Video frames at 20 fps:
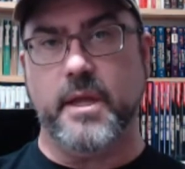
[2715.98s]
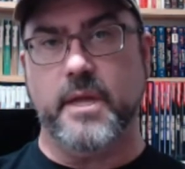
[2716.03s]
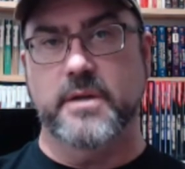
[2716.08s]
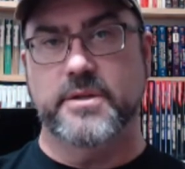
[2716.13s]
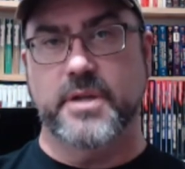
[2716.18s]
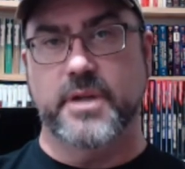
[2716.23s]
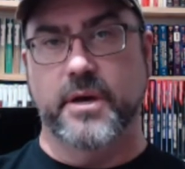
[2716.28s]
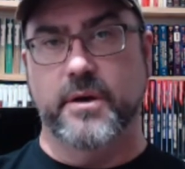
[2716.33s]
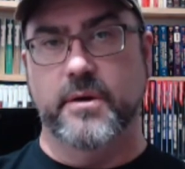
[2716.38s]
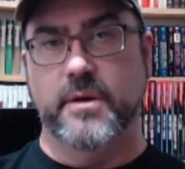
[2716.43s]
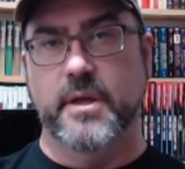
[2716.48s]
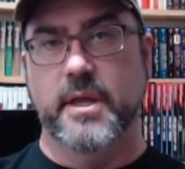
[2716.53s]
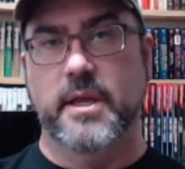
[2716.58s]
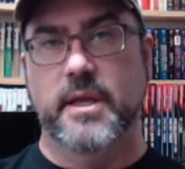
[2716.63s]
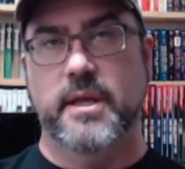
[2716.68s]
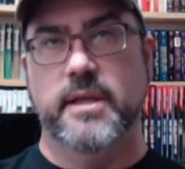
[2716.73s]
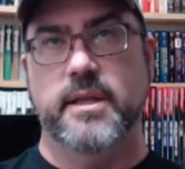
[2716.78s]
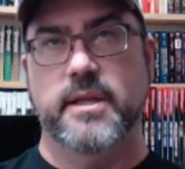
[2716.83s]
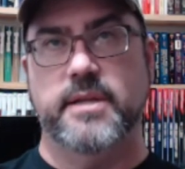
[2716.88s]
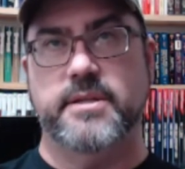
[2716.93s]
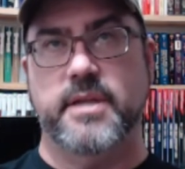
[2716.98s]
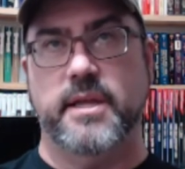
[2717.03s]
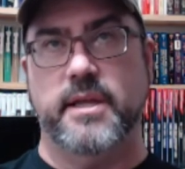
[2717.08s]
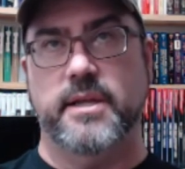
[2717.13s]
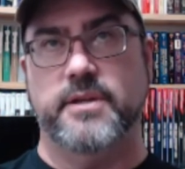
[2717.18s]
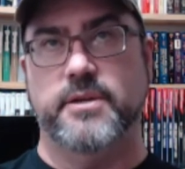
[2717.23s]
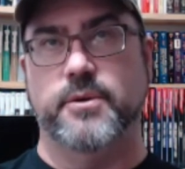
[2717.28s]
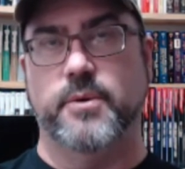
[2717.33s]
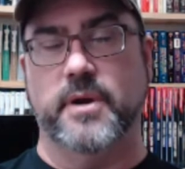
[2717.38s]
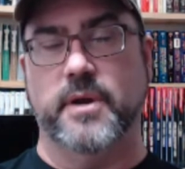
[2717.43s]
So let's say
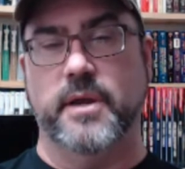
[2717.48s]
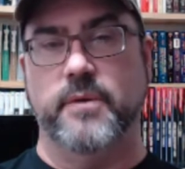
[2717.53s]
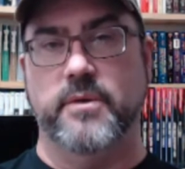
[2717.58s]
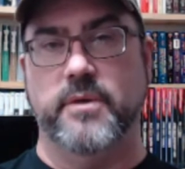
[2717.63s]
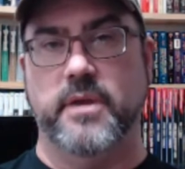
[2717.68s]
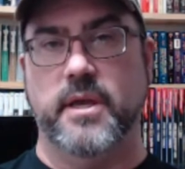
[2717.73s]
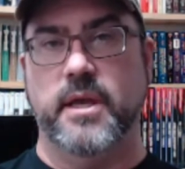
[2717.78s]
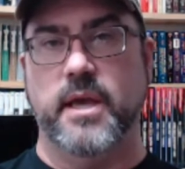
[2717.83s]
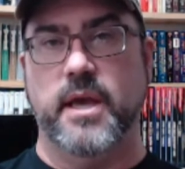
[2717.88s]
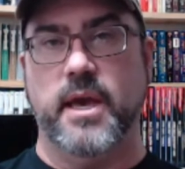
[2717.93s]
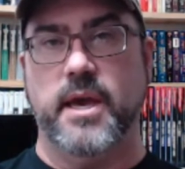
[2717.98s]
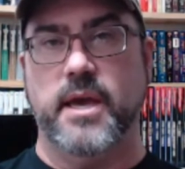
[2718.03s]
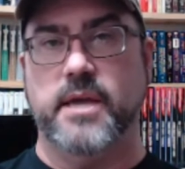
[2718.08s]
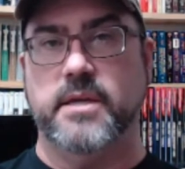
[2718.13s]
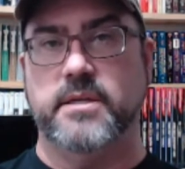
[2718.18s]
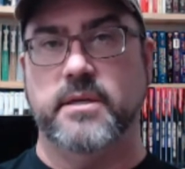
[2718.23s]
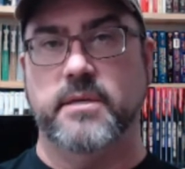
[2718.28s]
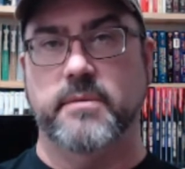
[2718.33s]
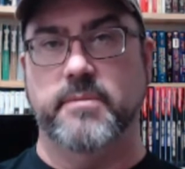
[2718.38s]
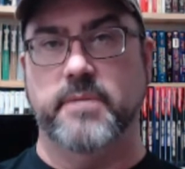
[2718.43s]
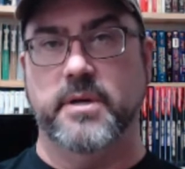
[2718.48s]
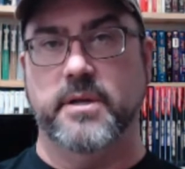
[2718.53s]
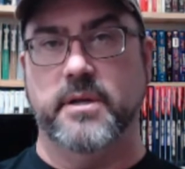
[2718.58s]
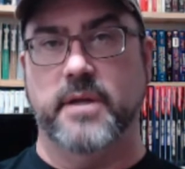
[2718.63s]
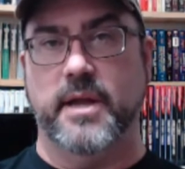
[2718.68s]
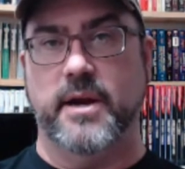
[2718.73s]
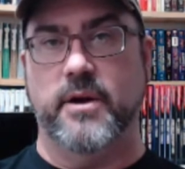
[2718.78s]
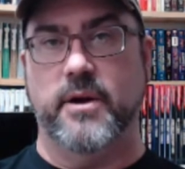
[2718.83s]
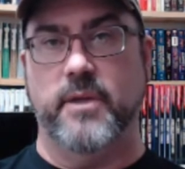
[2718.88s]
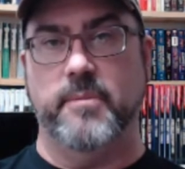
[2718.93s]
that you're working with EA to build a
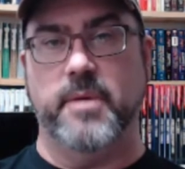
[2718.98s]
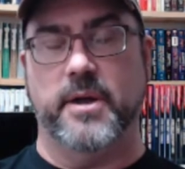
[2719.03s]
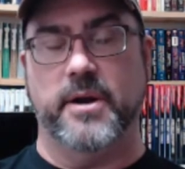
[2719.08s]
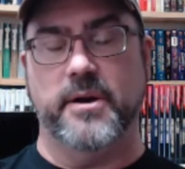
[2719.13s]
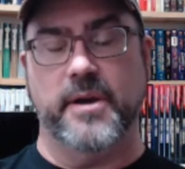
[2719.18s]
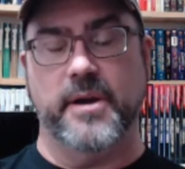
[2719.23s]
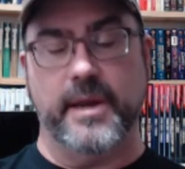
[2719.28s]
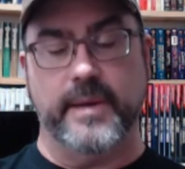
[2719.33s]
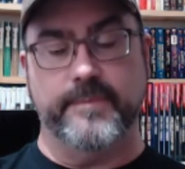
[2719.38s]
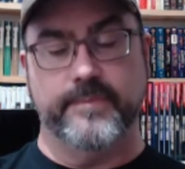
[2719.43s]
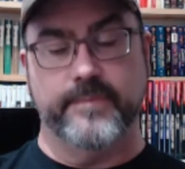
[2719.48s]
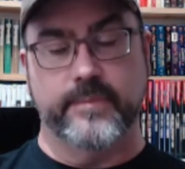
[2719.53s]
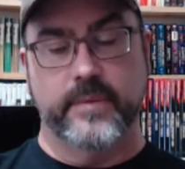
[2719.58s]
Harry Potter game.